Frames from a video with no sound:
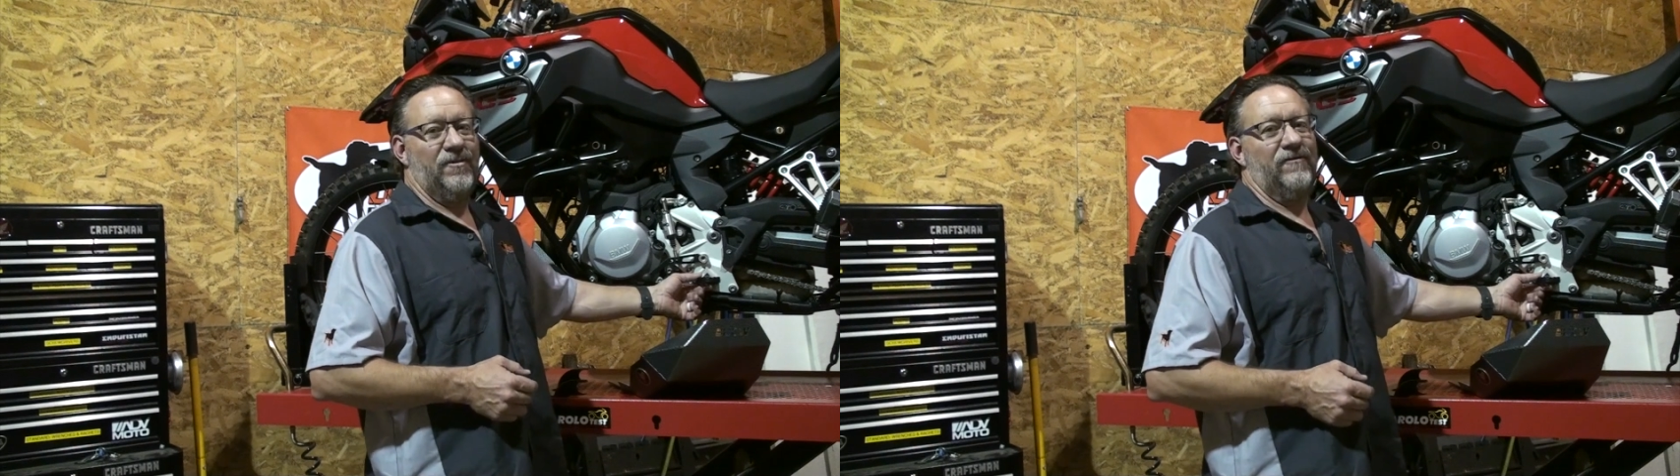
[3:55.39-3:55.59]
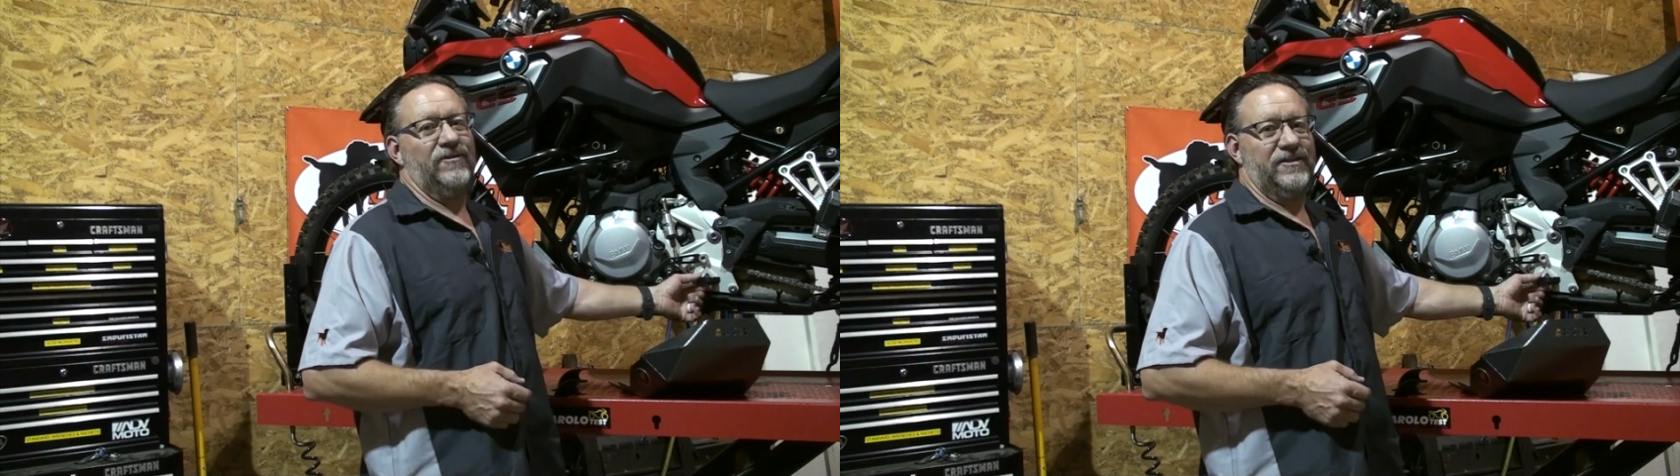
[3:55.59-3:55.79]

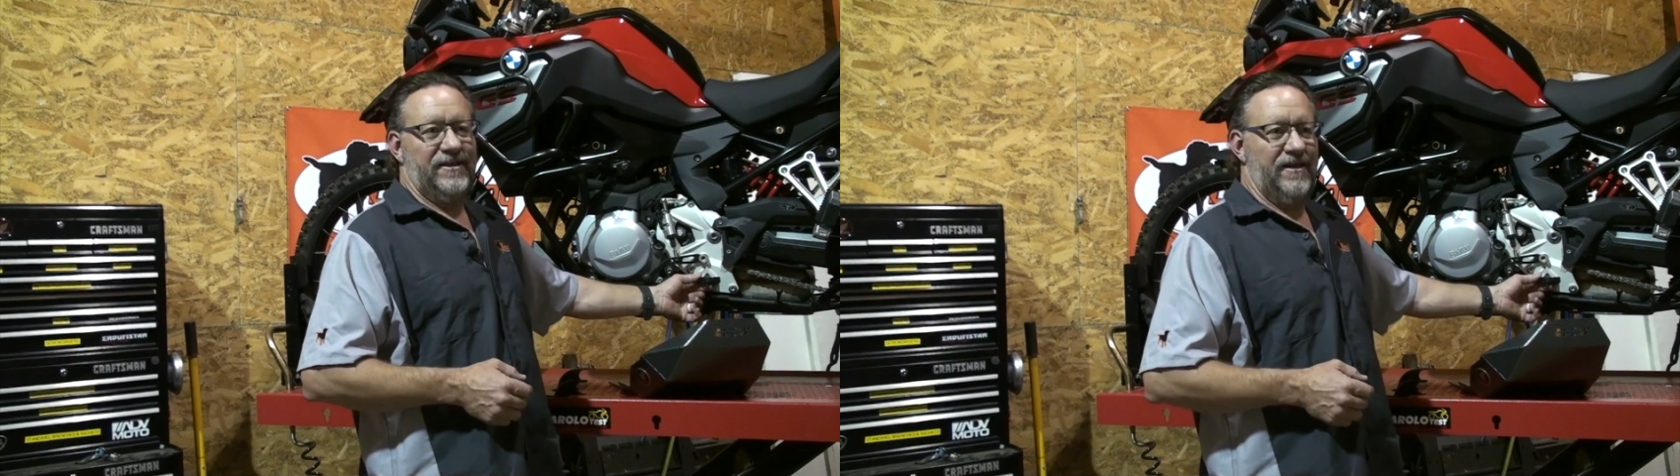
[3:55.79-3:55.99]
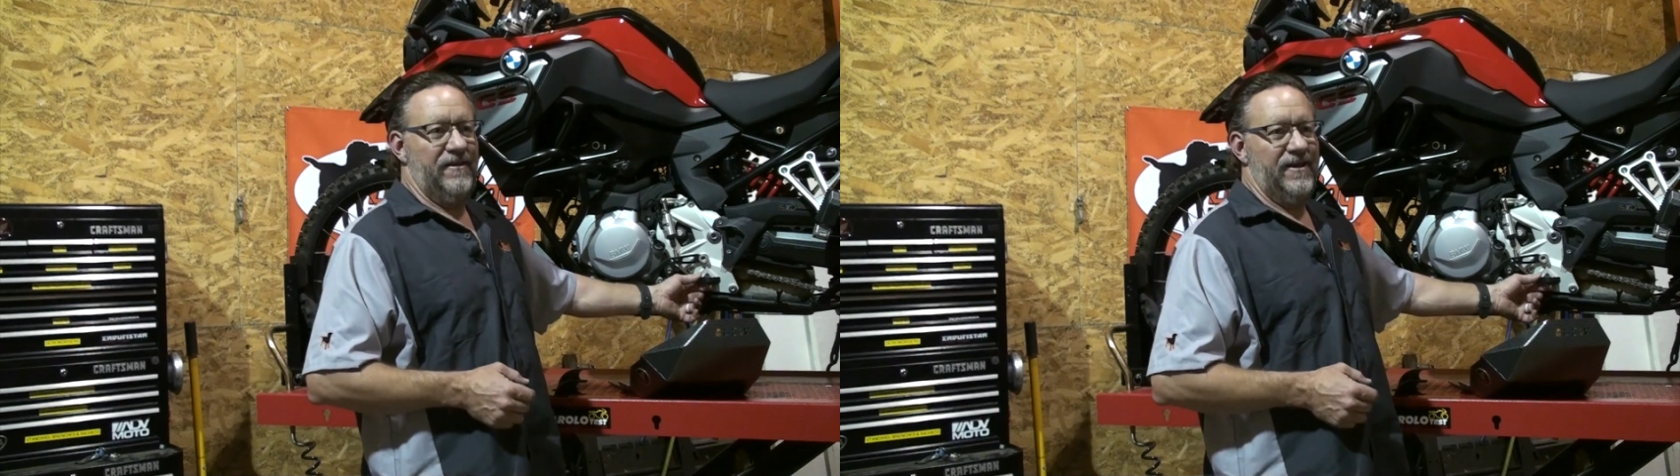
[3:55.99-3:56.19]
beverage at
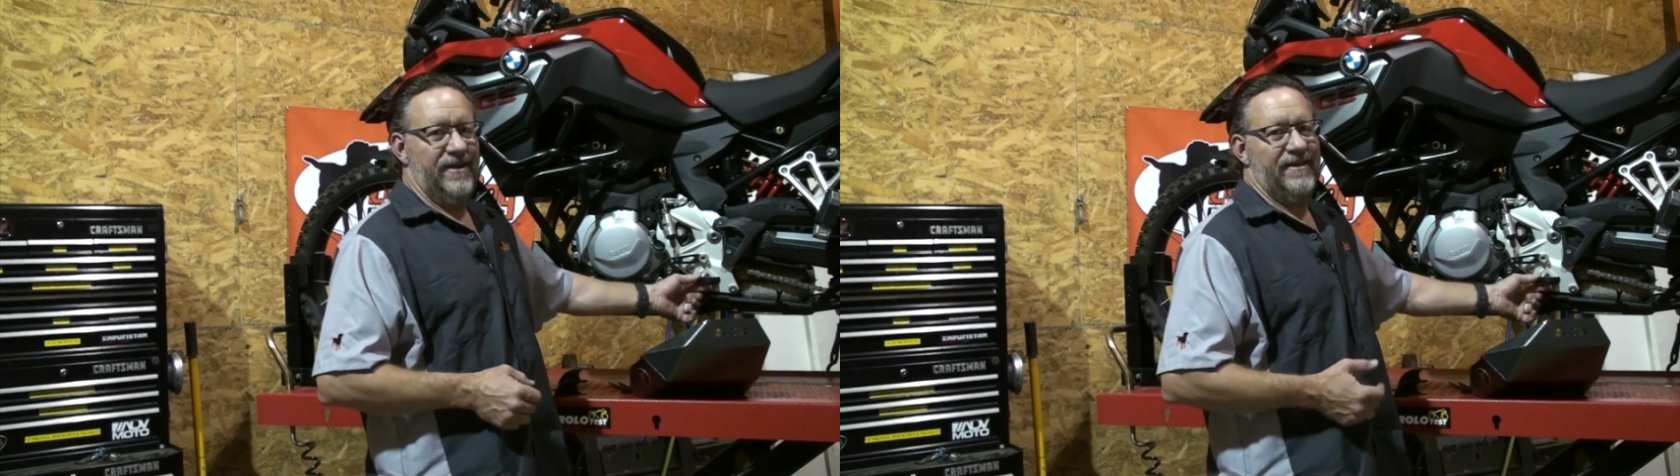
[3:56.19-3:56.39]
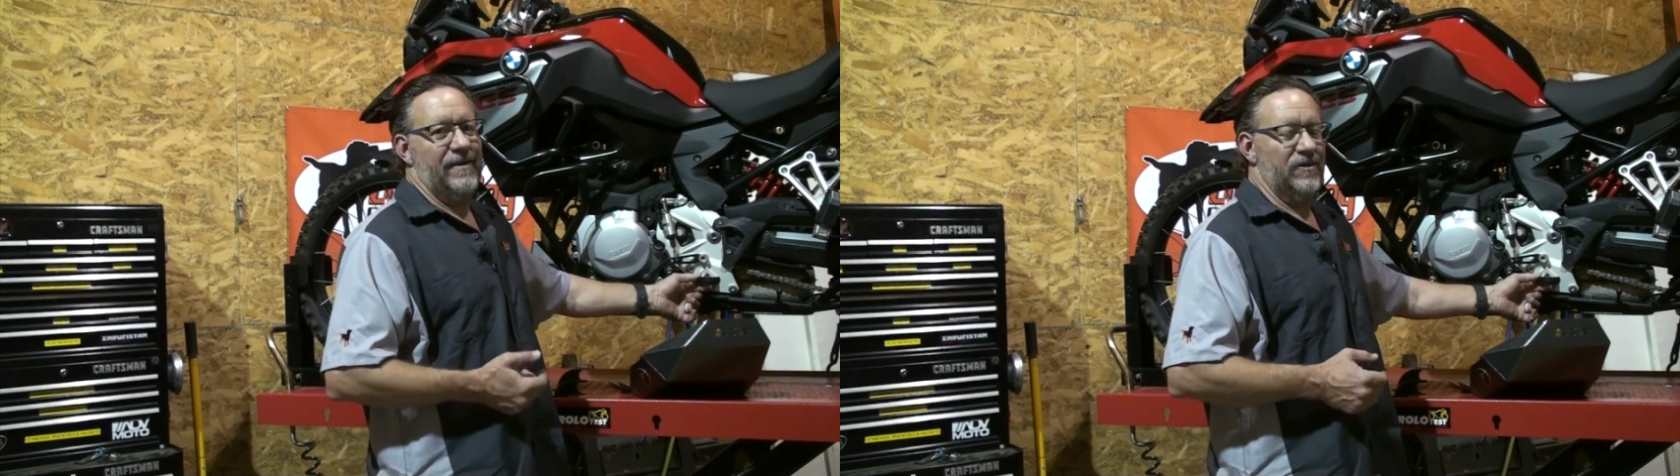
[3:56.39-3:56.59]
the end of the
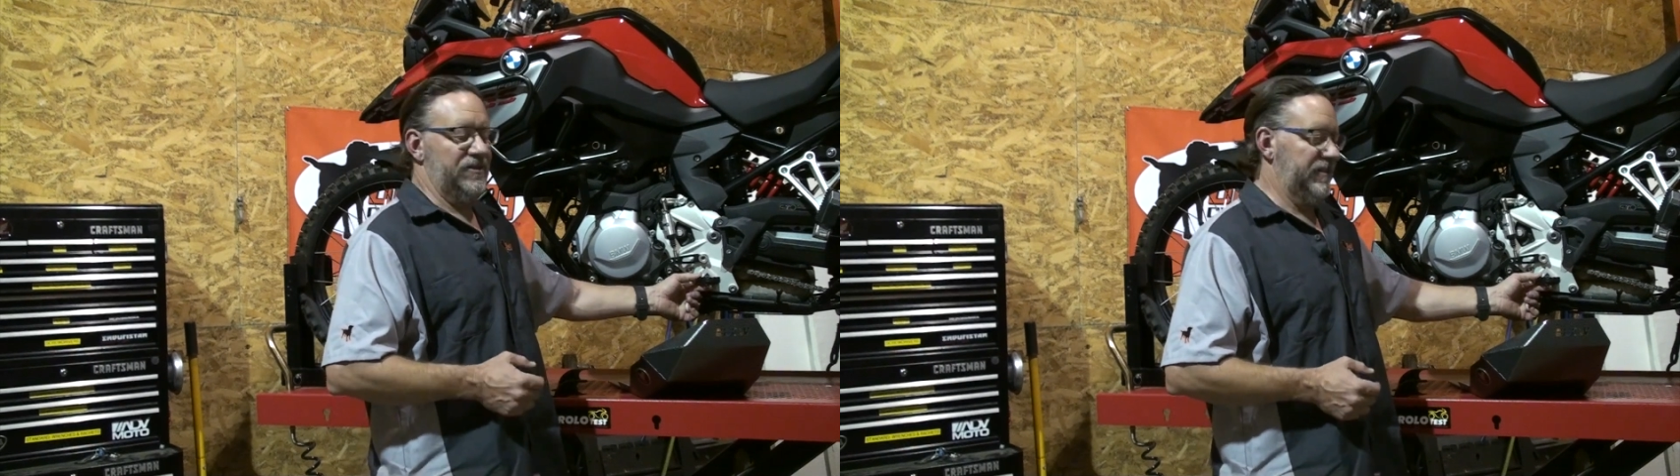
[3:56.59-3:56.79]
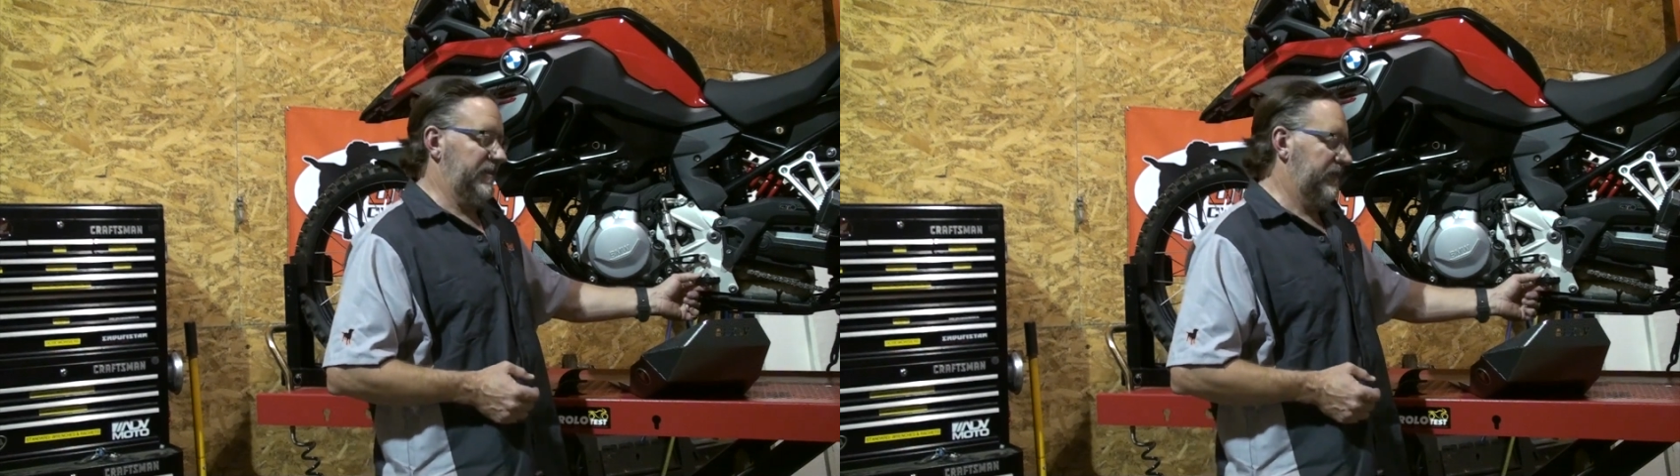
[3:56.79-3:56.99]
day that
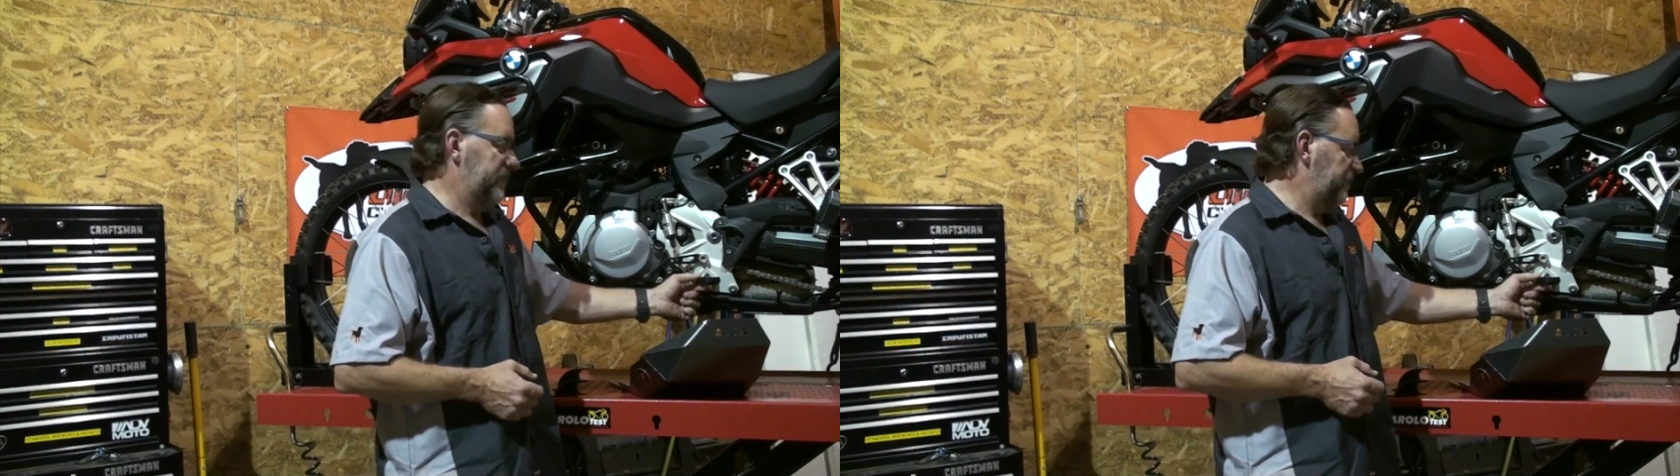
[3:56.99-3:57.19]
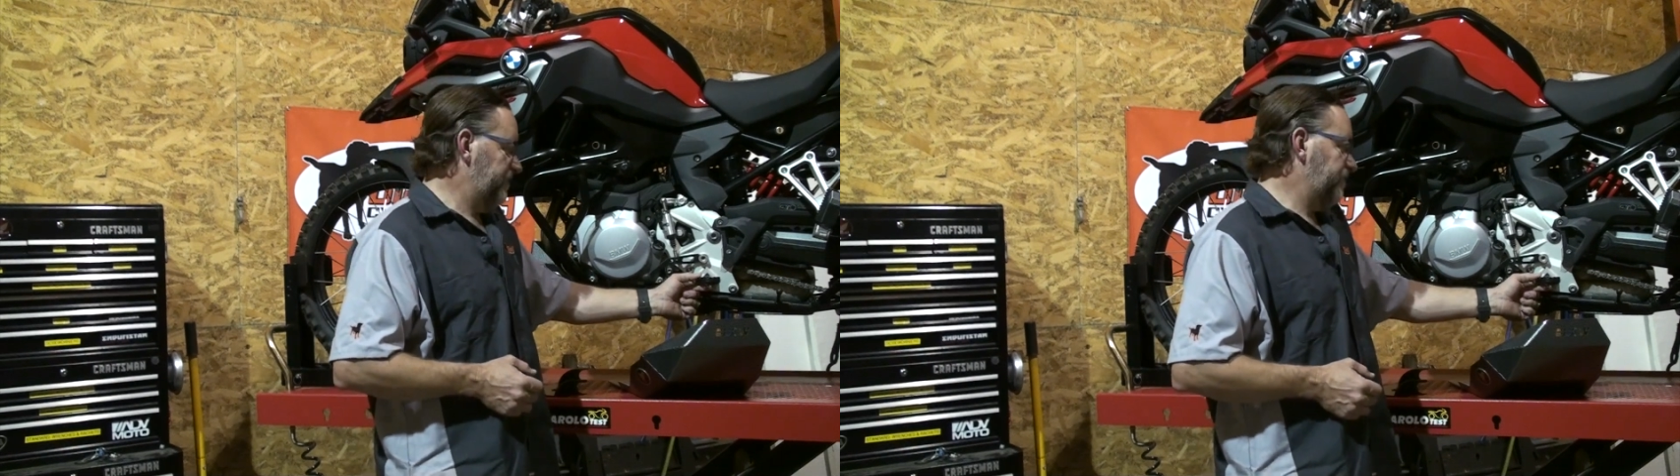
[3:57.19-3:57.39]
much easier.